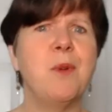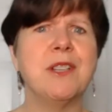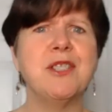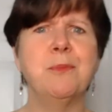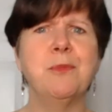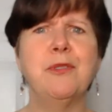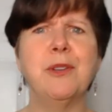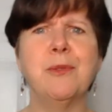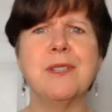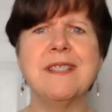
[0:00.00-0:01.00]
watched a
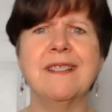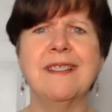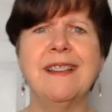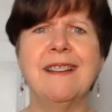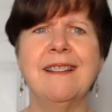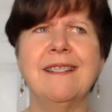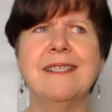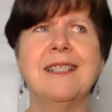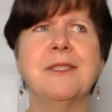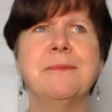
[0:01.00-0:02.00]
movie recently
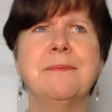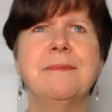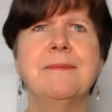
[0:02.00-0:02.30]
on um,